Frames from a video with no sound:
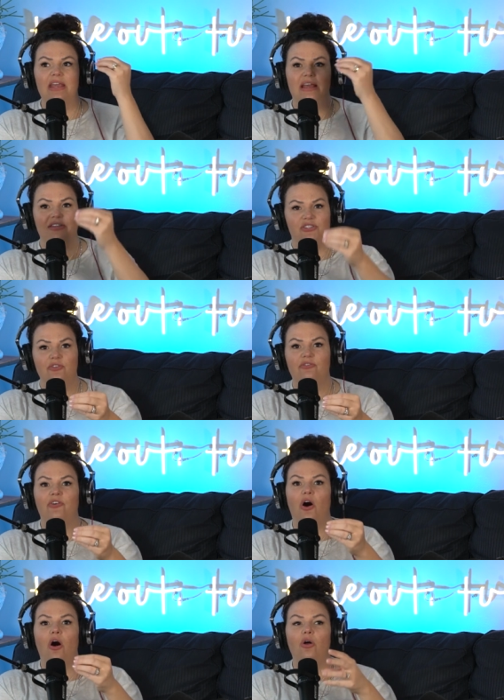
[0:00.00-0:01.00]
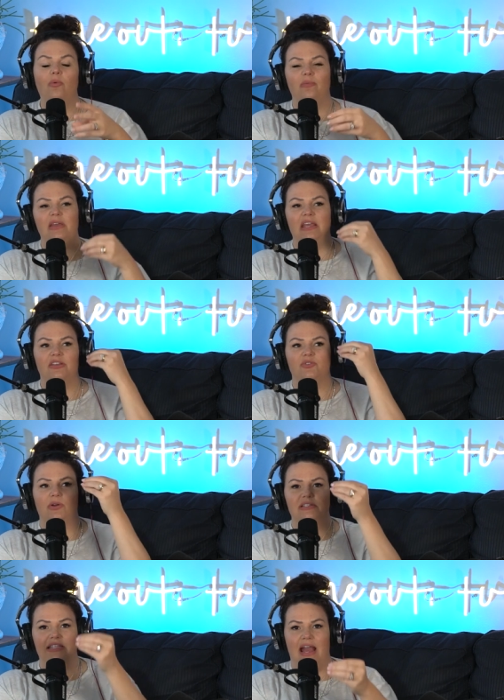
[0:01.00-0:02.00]
get to fall, when we get
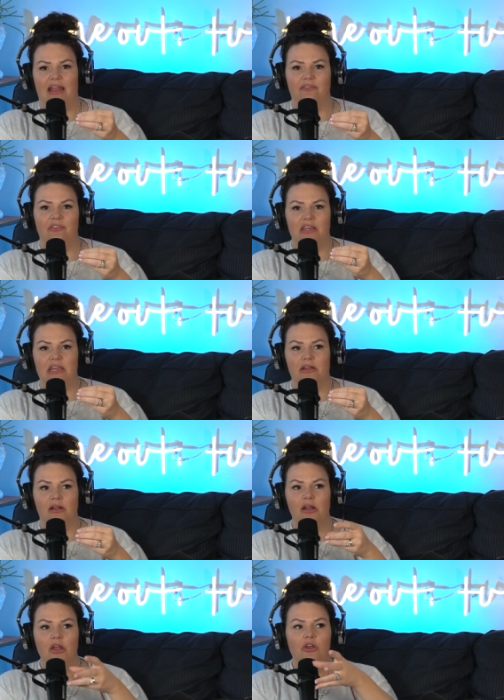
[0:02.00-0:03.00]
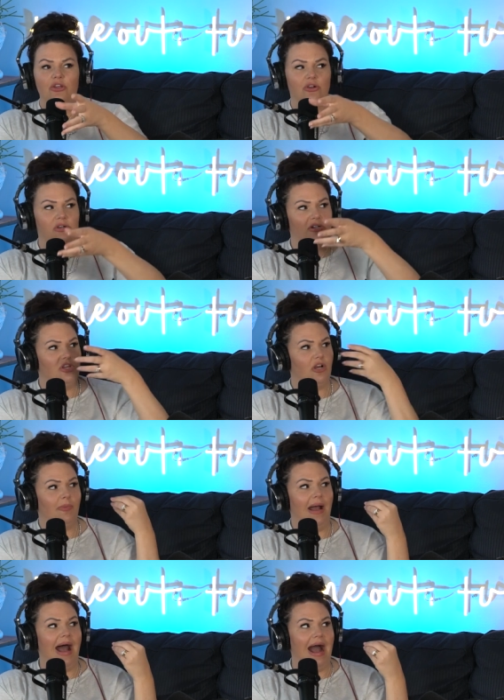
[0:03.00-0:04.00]
towards the end of the year, you're going to look
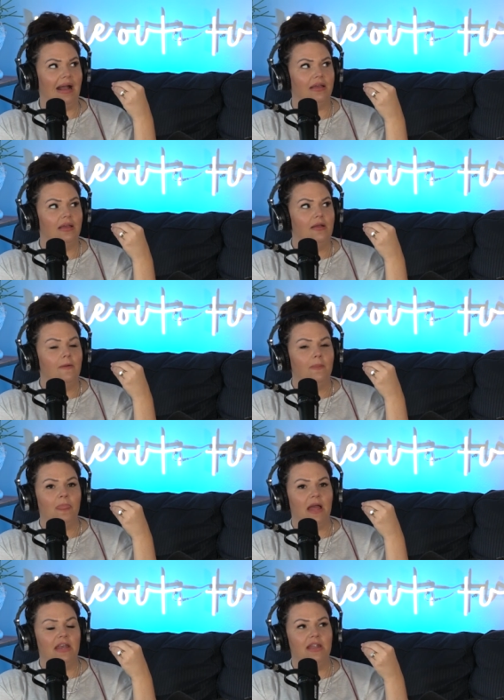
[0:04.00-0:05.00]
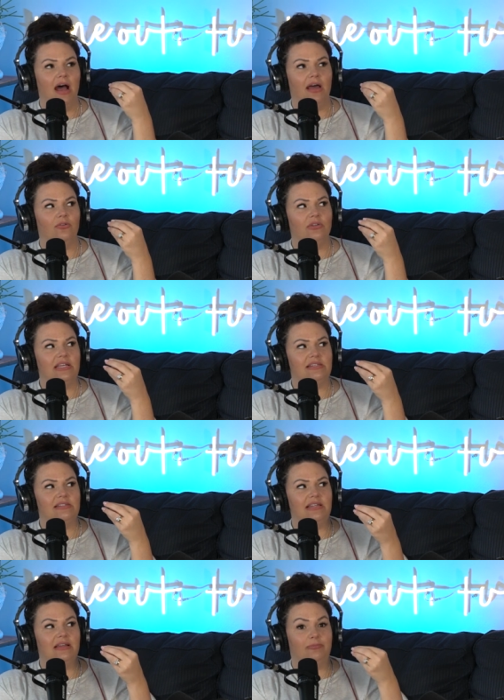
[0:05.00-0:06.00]
back and not only
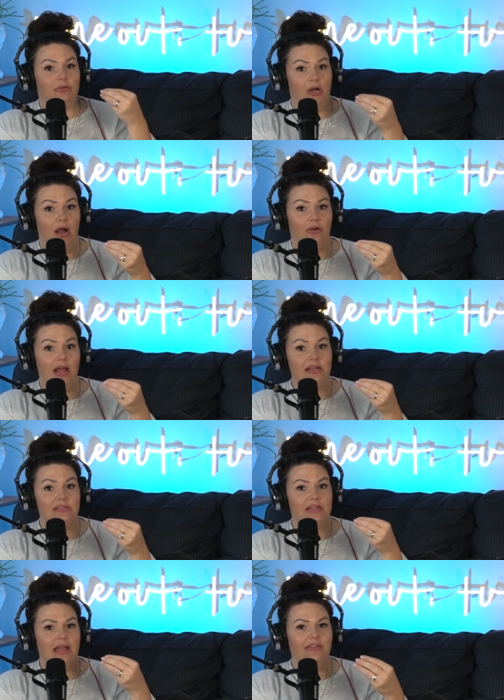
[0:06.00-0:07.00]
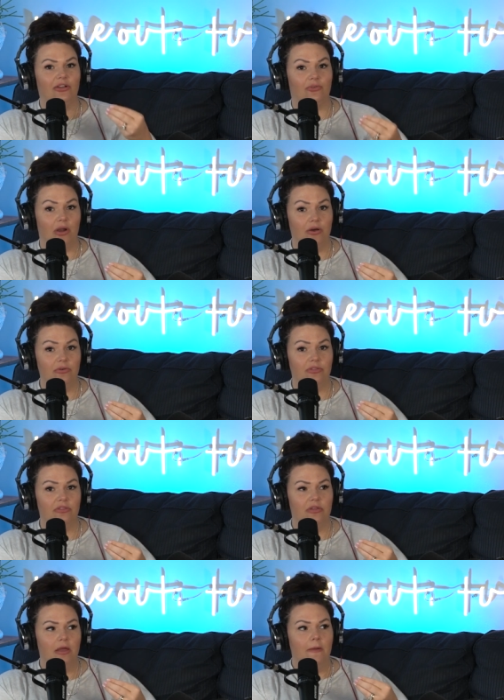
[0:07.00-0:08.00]
see the progress and the
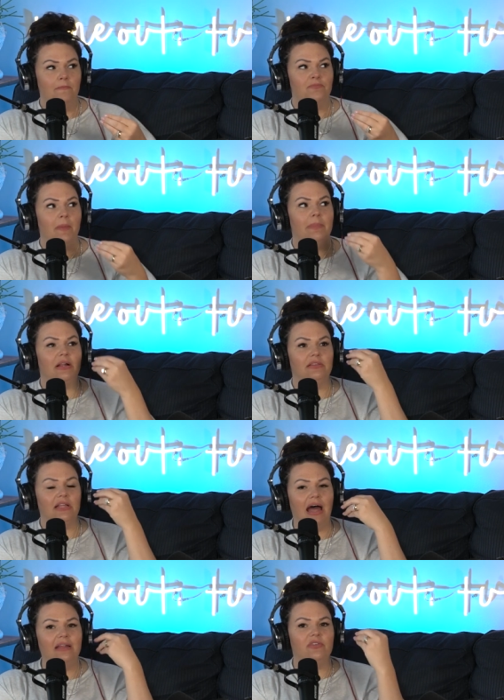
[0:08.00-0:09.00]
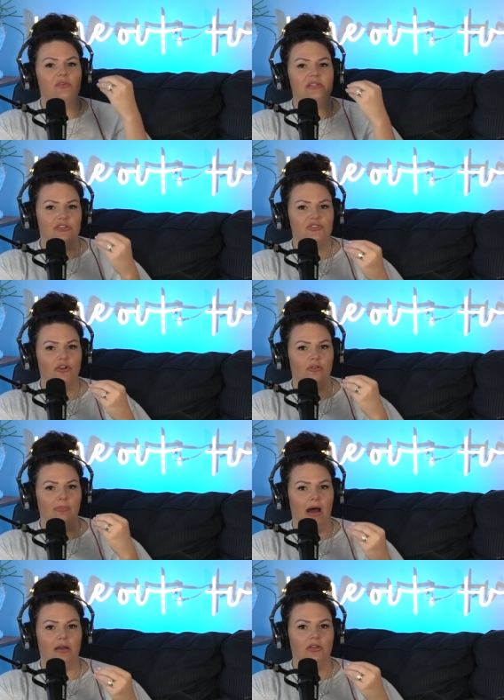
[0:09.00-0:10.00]
growth, but a lot of those internal
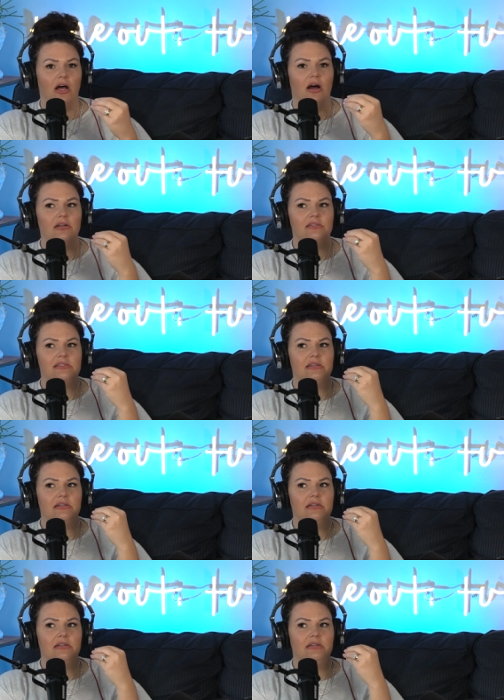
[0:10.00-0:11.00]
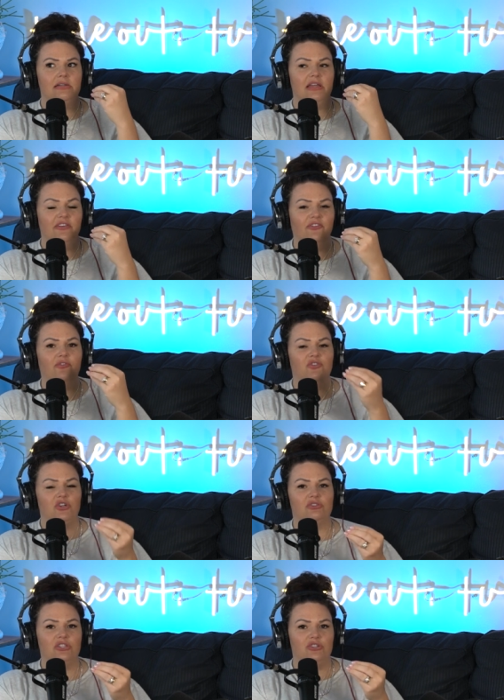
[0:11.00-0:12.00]
monologues, if you've
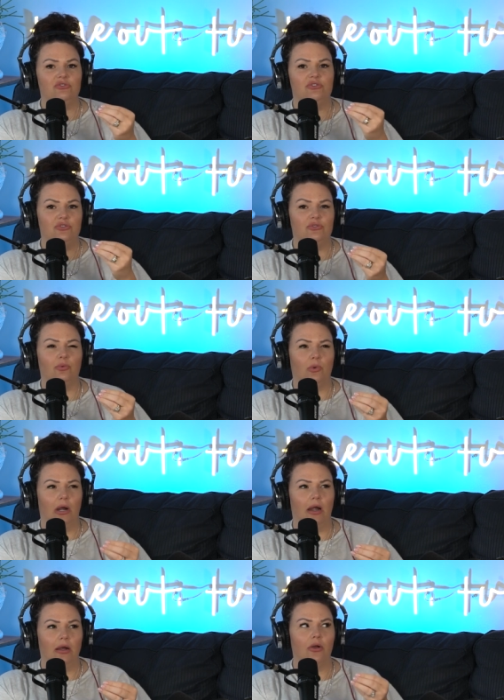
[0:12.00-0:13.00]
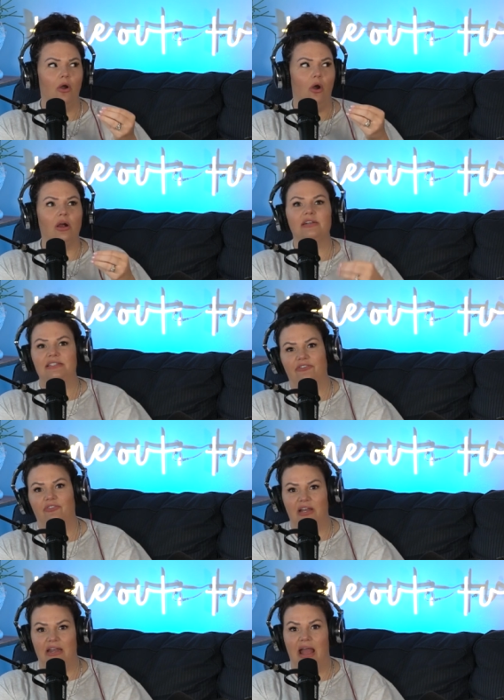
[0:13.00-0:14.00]
chosen to do the work, are
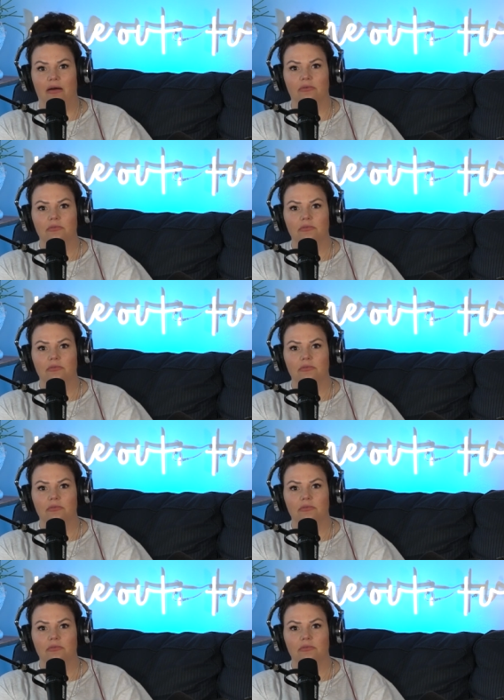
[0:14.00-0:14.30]
different now